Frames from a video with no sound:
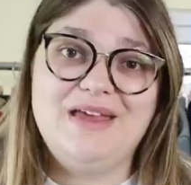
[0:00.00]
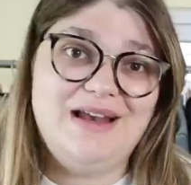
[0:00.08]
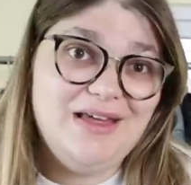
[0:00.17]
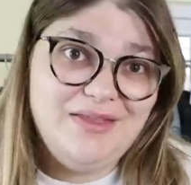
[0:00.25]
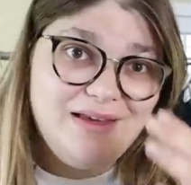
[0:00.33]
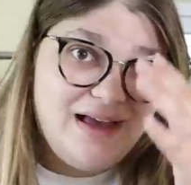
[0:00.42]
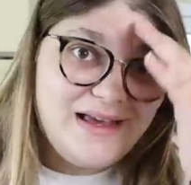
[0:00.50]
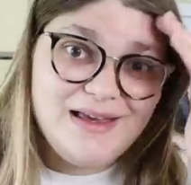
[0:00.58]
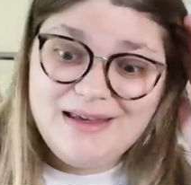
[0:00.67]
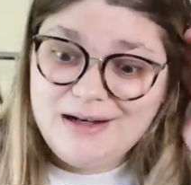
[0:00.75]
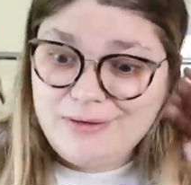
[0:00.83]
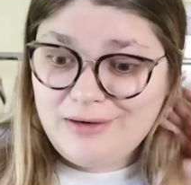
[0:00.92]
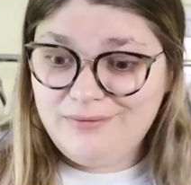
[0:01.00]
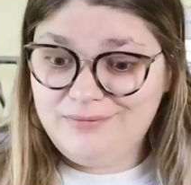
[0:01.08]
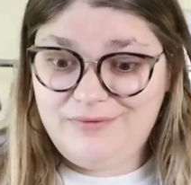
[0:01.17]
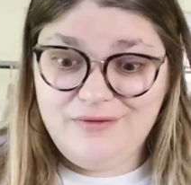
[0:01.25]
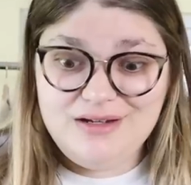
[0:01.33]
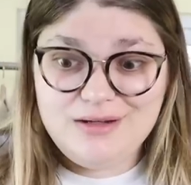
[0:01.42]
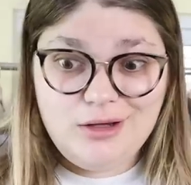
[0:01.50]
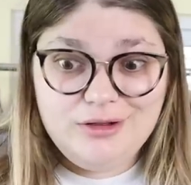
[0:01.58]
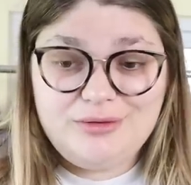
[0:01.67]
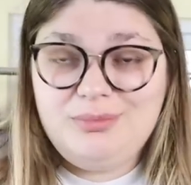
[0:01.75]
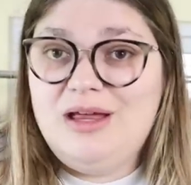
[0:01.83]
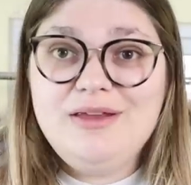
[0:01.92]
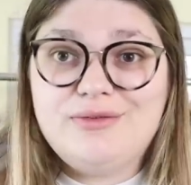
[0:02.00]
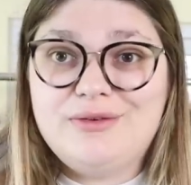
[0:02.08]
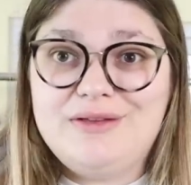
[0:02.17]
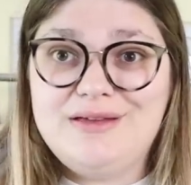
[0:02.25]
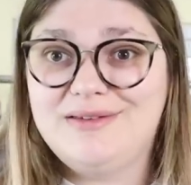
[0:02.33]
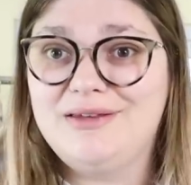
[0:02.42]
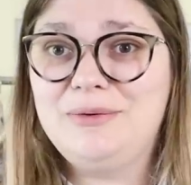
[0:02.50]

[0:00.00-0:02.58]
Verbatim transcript: and I think I can get around $50 plus for these,